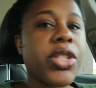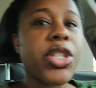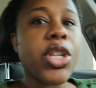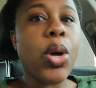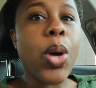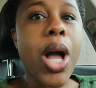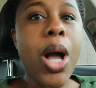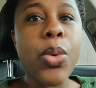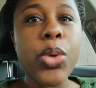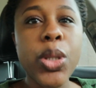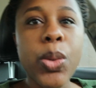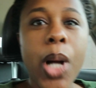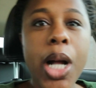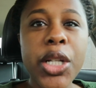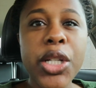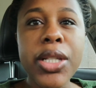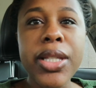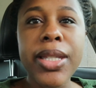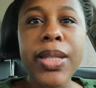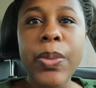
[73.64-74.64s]
So I was
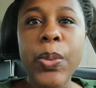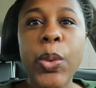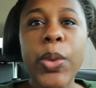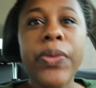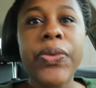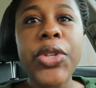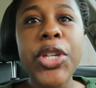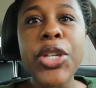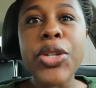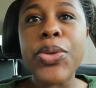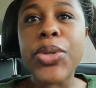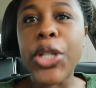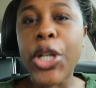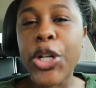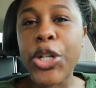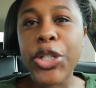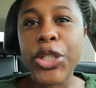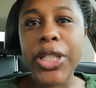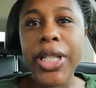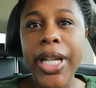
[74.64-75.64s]
watching some reviews
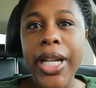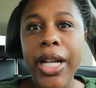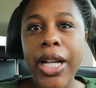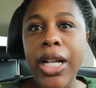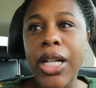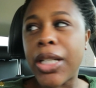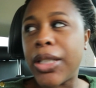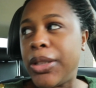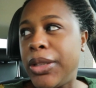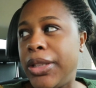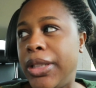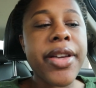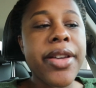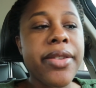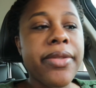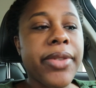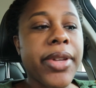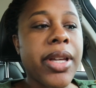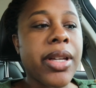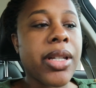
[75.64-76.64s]
earlier
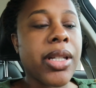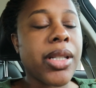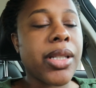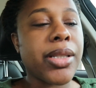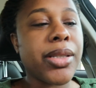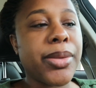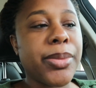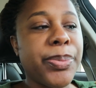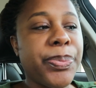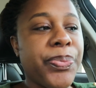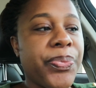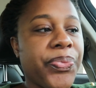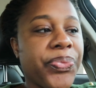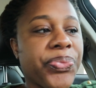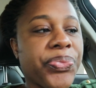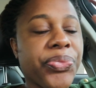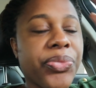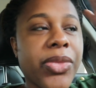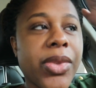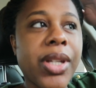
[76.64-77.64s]
of
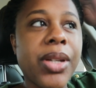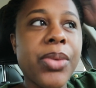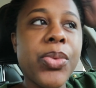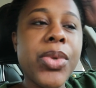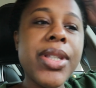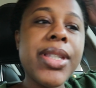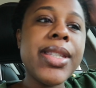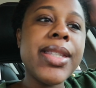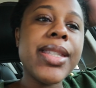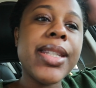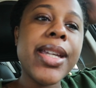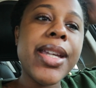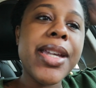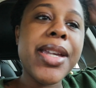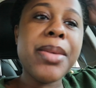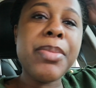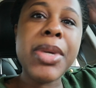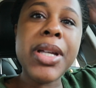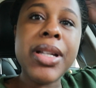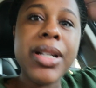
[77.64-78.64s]
what's his
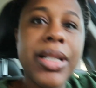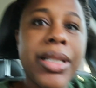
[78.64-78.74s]
name?